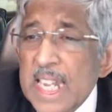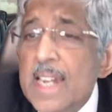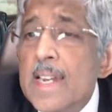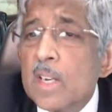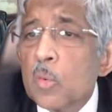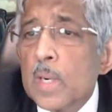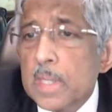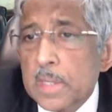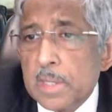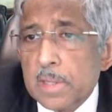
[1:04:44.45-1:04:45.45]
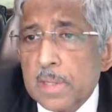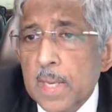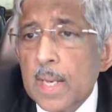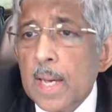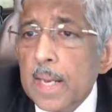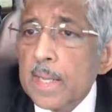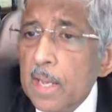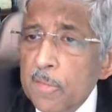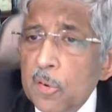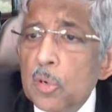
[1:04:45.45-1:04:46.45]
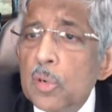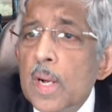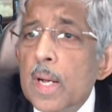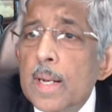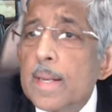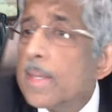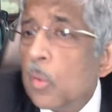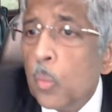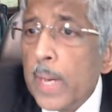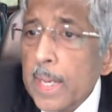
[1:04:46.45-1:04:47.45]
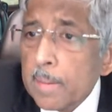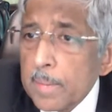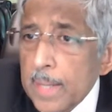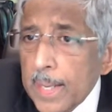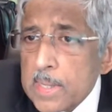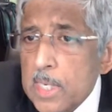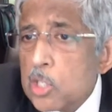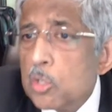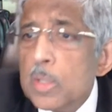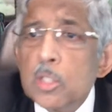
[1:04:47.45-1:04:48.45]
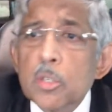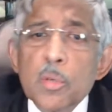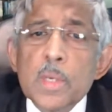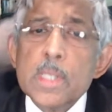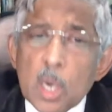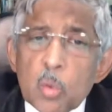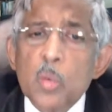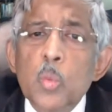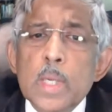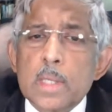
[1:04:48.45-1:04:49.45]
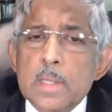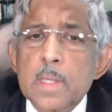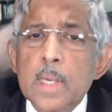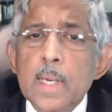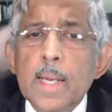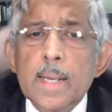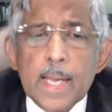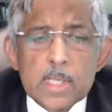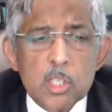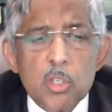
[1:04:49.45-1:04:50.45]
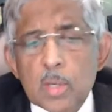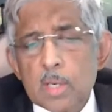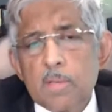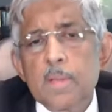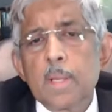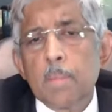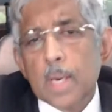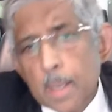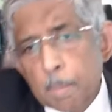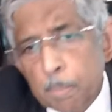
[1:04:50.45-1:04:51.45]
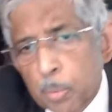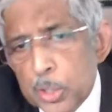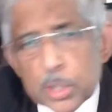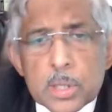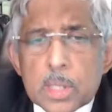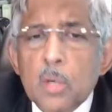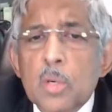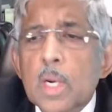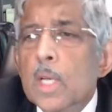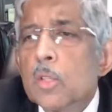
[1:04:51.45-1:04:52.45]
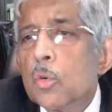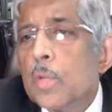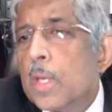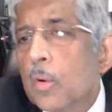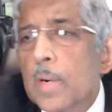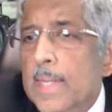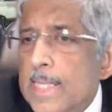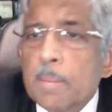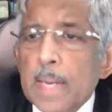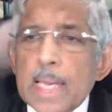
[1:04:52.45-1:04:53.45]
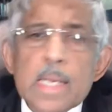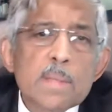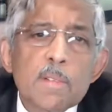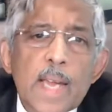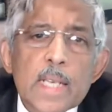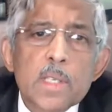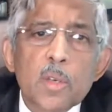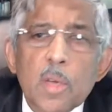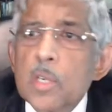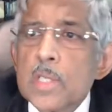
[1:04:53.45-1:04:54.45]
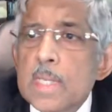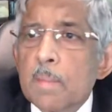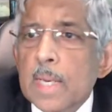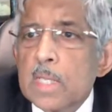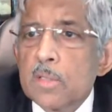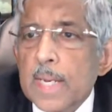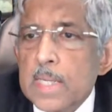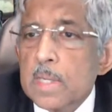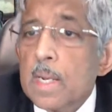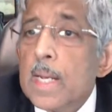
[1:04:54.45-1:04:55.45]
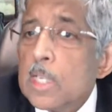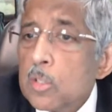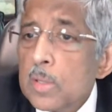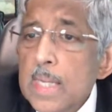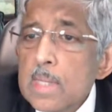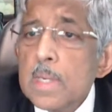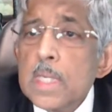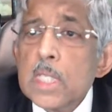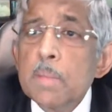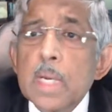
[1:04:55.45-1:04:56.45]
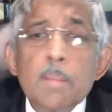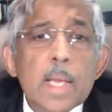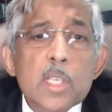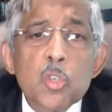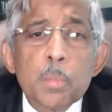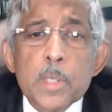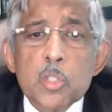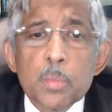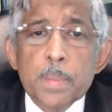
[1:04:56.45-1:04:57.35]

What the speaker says: 10 advantages. And therefore, the extra sugar through urine is how it works. It takes the sugar from the blood and pushes it out through the urine. That's a mechanism of action. You cannot change the mechanism of action. So these drugs have become like super